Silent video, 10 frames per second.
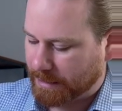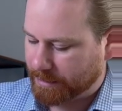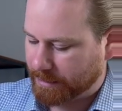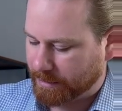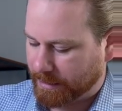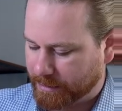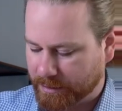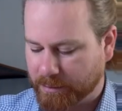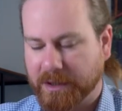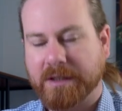And yeah, that
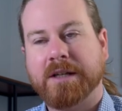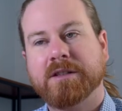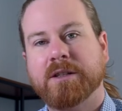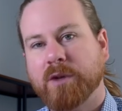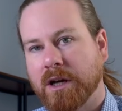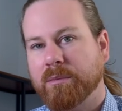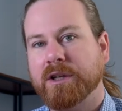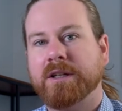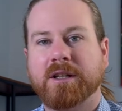is potassium carbonate.